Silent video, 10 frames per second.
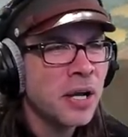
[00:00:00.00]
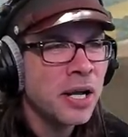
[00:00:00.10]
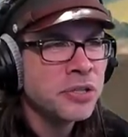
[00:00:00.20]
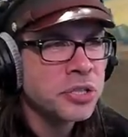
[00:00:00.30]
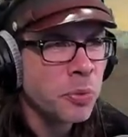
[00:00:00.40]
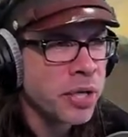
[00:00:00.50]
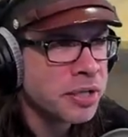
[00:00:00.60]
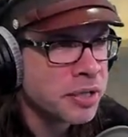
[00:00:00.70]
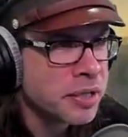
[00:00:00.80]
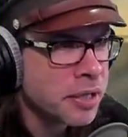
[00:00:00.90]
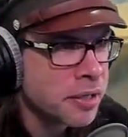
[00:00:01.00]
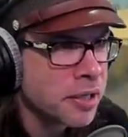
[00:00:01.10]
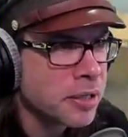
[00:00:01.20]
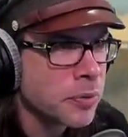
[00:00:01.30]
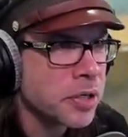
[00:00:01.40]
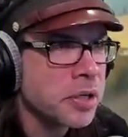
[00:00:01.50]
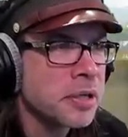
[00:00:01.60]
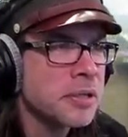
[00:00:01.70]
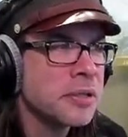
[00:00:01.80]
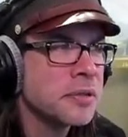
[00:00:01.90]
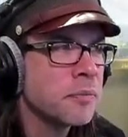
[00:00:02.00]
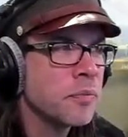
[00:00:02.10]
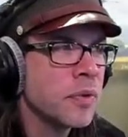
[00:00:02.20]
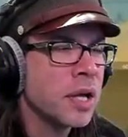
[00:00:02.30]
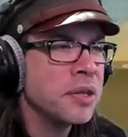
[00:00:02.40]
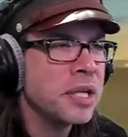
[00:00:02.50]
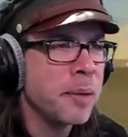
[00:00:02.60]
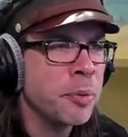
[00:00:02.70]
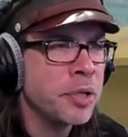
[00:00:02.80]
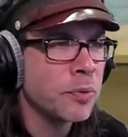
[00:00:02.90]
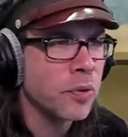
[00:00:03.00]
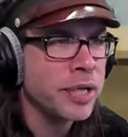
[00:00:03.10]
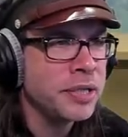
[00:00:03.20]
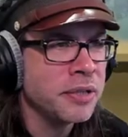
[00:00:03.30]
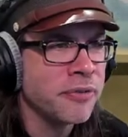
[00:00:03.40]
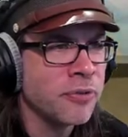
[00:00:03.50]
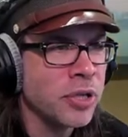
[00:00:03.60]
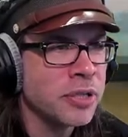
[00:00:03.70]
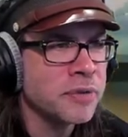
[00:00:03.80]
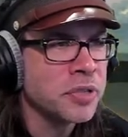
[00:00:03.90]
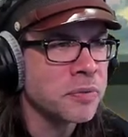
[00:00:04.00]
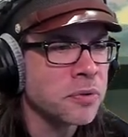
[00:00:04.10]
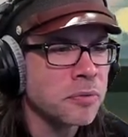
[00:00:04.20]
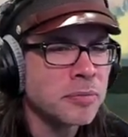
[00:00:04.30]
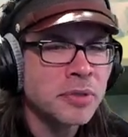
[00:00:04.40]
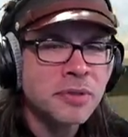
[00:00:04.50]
I just wanted to hit it anyway. I think I put it right in the front living room.